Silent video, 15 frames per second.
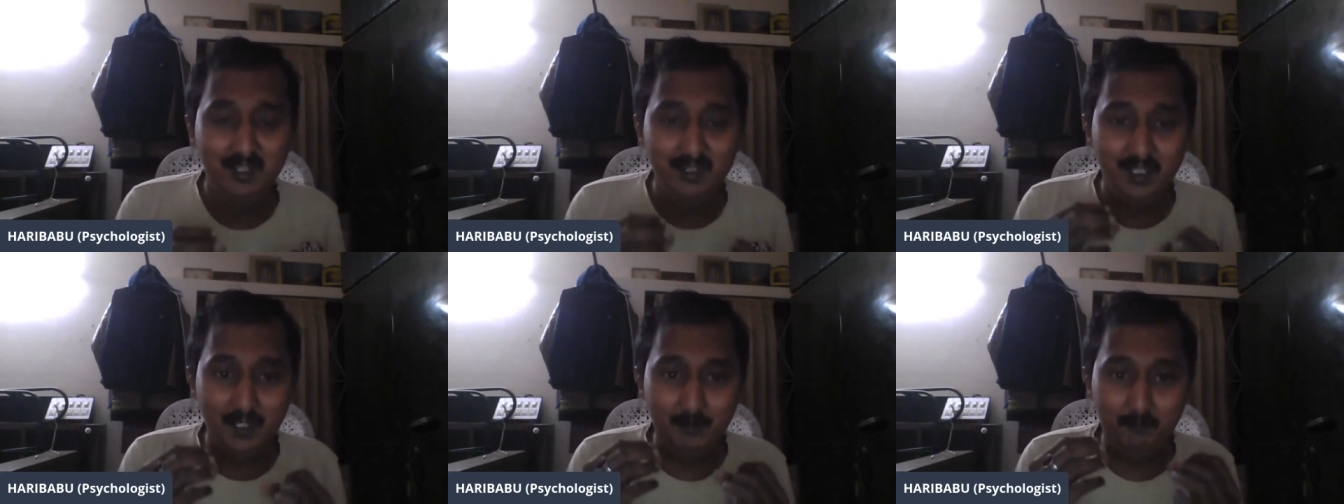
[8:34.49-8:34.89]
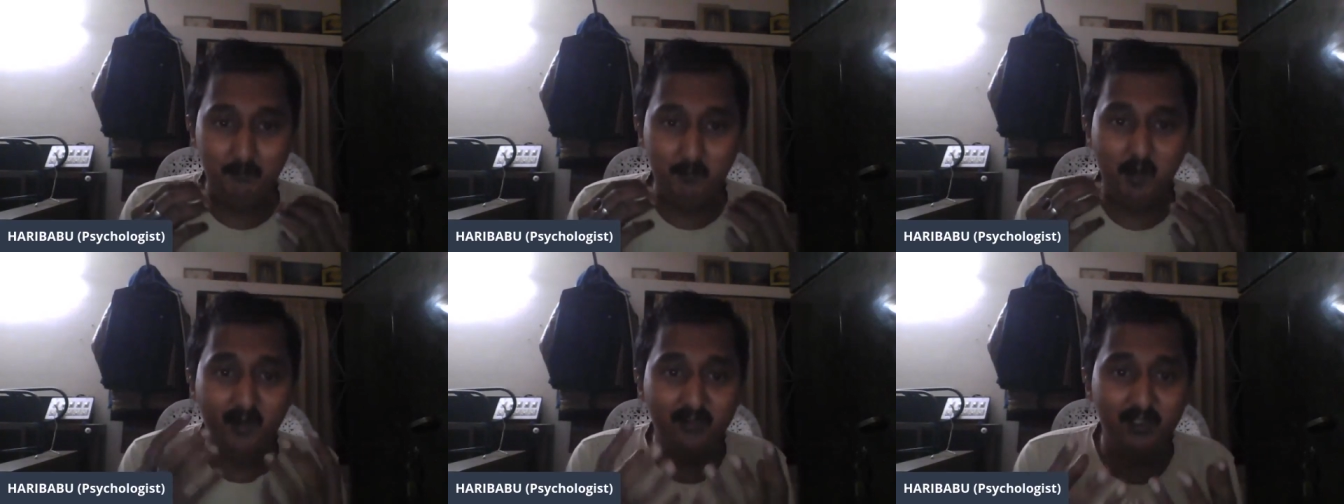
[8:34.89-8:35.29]
the
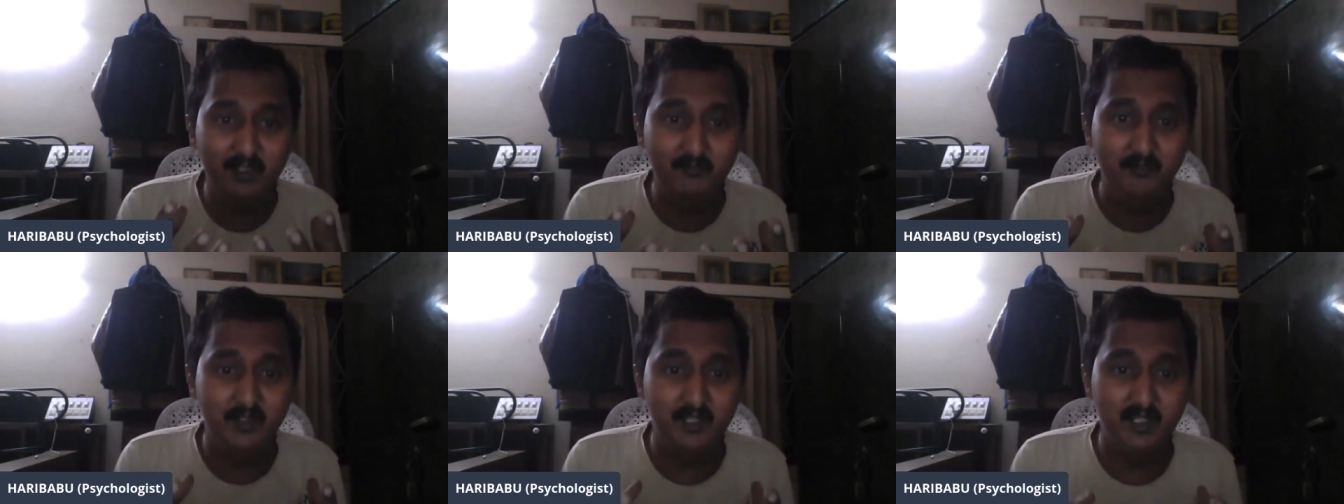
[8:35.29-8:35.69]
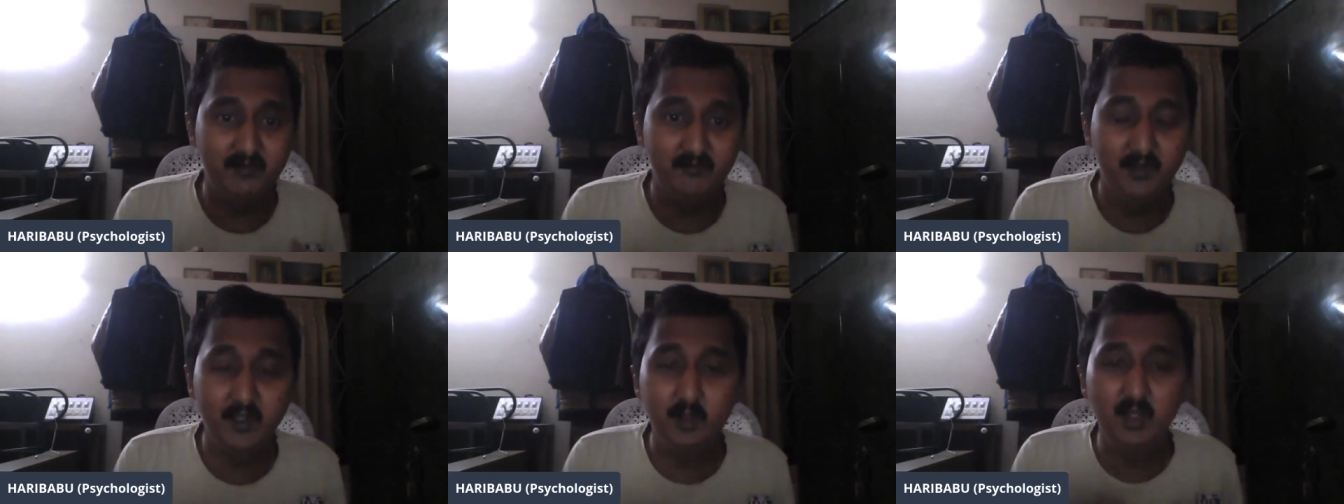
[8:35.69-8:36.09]
positivity
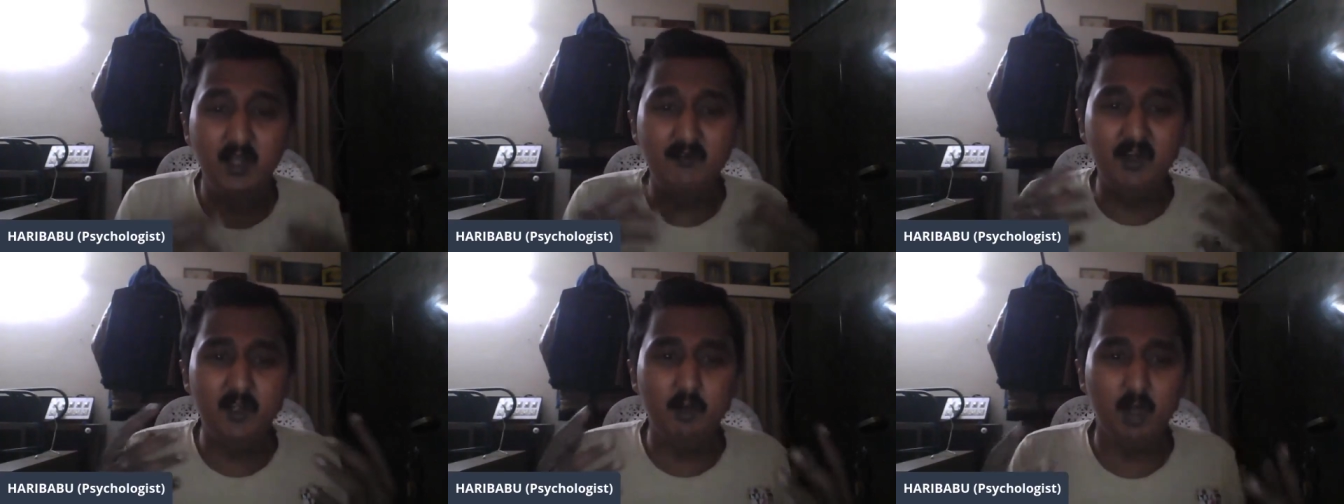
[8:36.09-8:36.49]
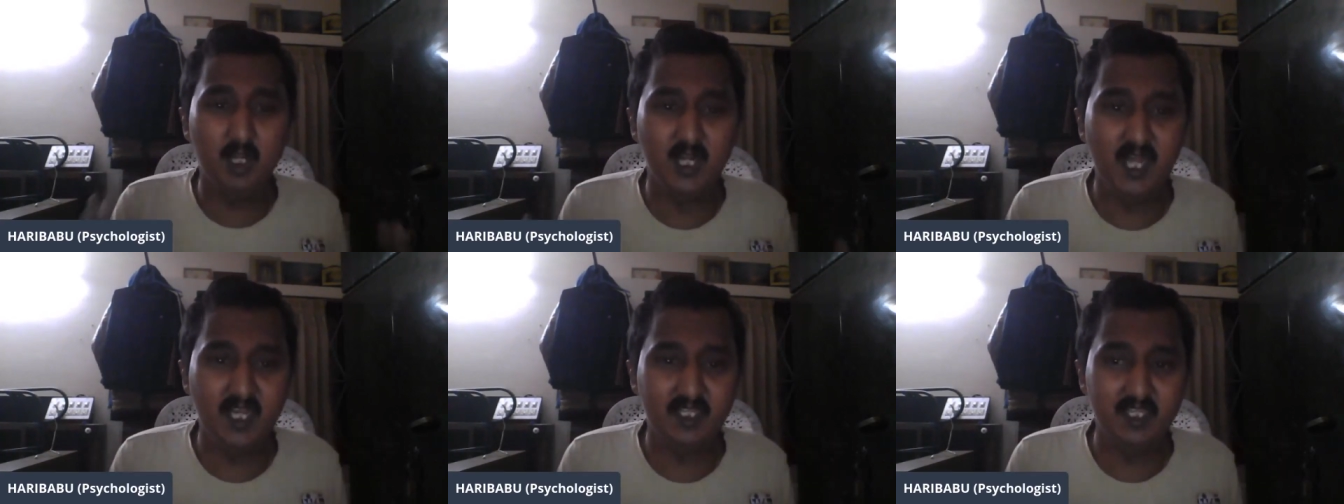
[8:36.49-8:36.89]
whenever you
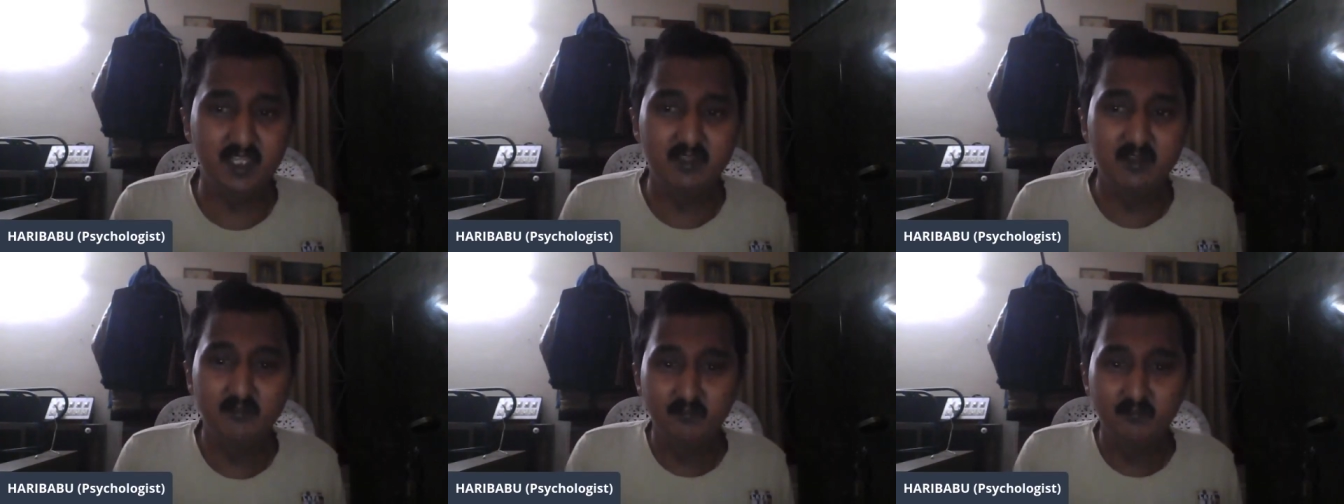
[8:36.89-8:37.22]
are lacking.